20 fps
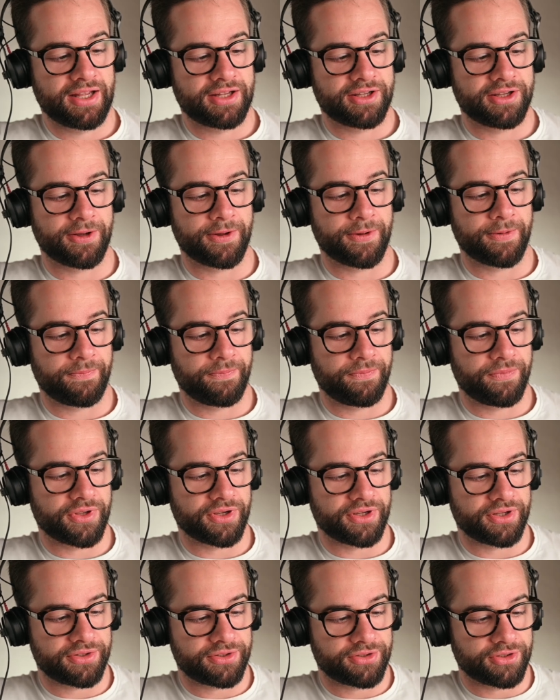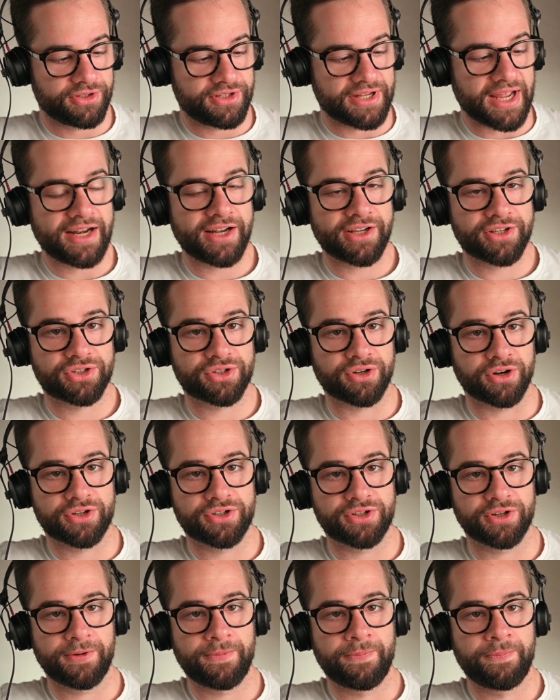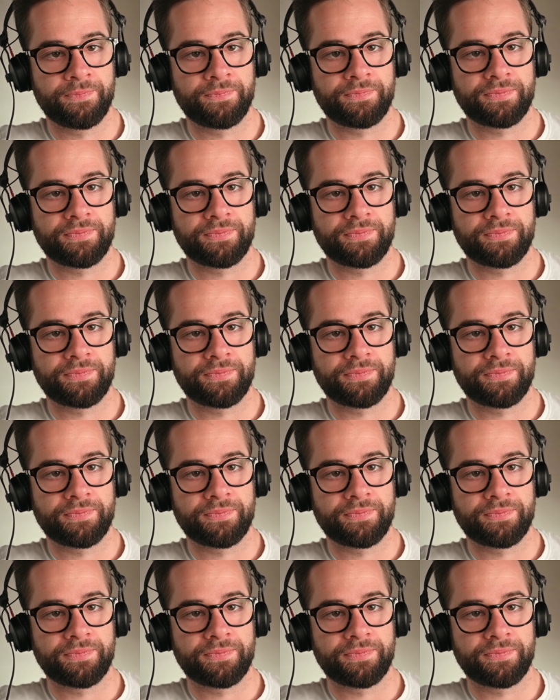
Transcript: the data structure,